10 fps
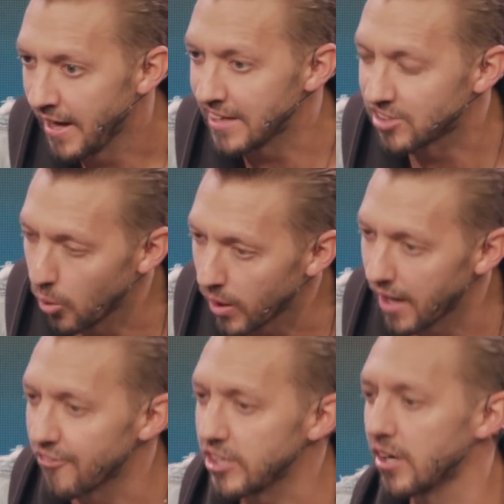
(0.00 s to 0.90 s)
And so,
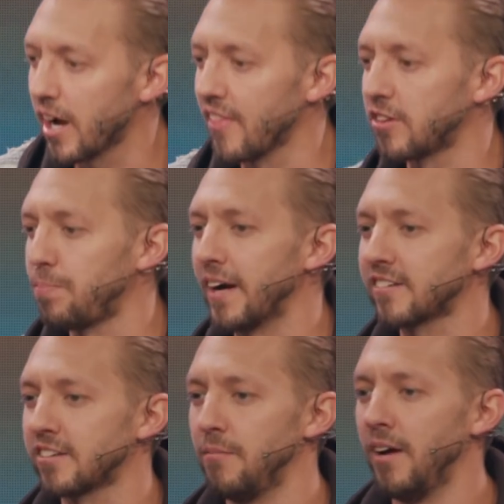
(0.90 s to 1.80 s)
wherever you're at on the
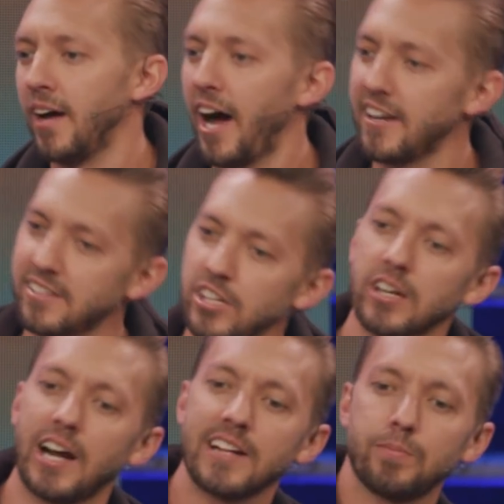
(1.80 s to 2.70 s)
spectrum, I just hear
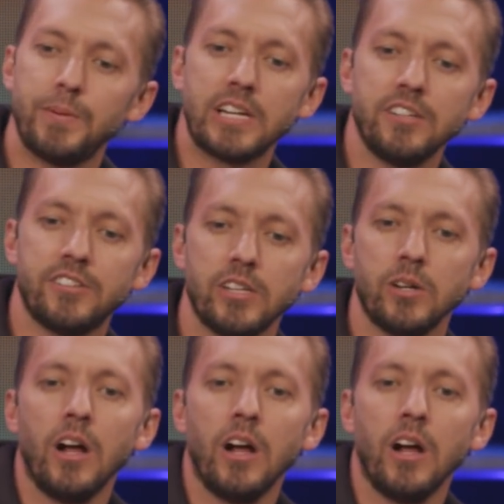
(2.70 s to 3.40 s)
God speaking to you.